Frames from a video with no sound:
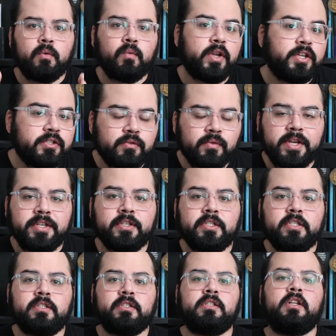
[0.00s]
Registration
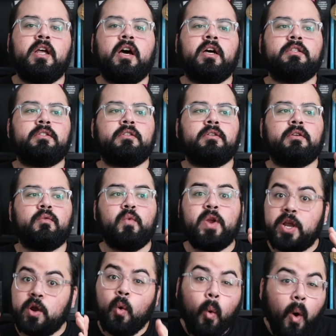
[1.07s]
is not
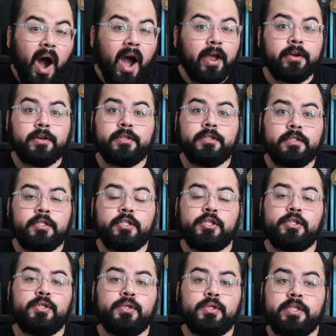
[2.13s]
required
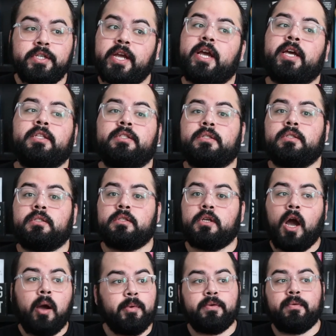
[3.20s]
to get
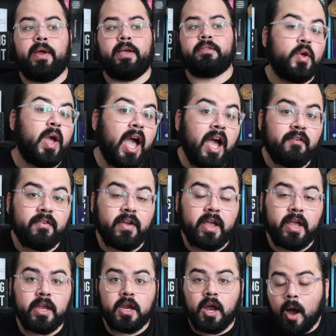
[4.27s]
copyright. You have
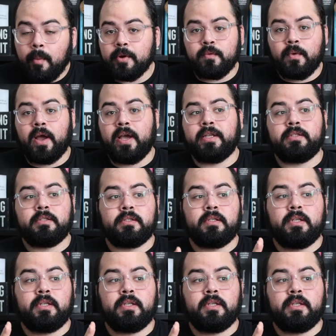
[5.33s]
a copyright